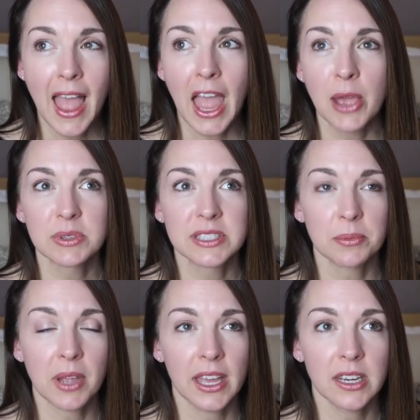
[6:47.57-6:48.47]
It was
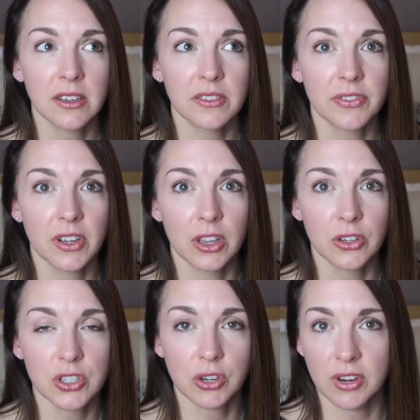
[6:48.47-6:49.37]
some kind of
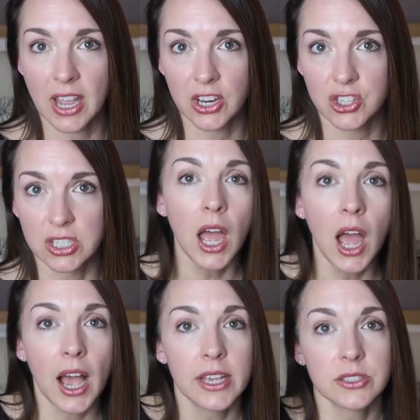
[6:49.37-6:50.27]
allergic reaction.
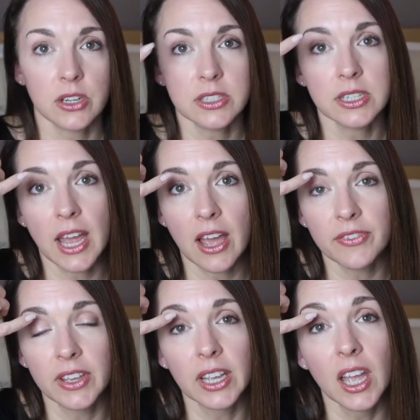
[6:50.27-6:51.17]
I started
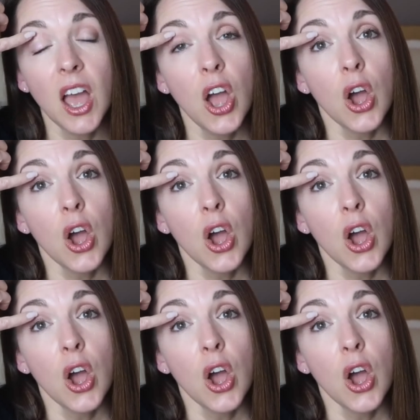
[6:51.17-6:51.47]
having